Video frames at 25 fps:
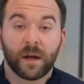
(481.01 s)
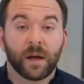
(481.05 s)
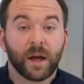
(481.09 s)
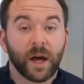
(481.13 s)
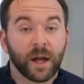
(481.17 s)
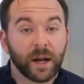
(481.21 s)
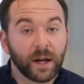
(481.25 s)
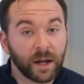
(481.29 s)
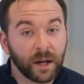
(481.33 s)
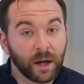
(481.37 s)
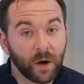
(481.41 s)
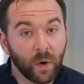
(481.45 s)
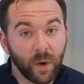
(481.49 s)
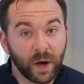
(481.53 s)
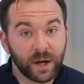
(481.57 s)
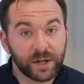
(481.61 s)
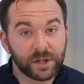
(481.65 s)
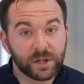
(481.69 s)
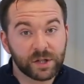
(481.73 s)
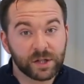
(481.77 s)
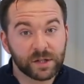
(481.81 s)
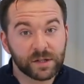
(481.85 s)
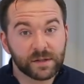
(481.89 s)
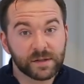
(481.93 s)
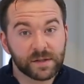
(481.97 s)
Got any
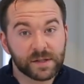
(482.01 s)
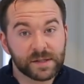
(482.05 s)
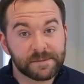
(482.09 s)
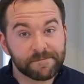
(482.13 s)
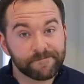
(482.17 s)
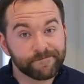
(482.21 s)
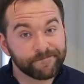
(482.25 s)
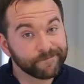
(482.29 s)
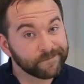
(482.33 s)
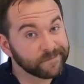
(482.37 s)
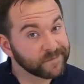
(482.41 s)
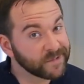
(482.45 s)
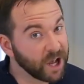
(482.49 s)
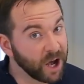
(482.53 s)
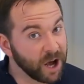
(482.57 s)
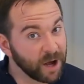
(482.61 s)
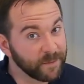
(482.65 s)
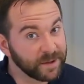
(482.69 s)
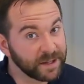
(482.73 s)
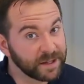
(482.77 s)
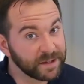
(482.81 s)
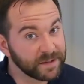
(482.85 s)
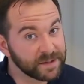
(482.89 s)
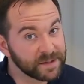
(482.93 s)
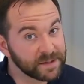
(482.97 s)
questions,
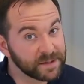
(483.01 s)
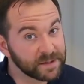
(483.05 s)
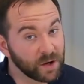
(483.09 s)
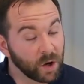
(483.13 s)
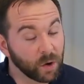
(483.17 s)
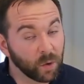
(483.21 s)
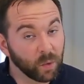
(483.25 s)
comments,